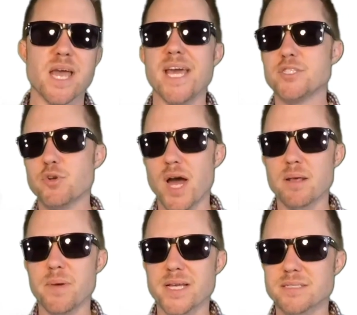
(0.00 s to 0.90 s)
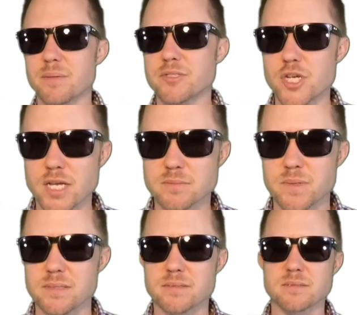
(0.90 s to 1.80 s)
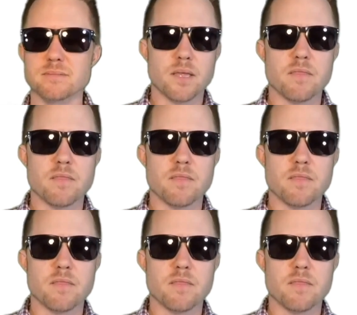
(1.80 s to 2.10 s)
and try to make some adjustments.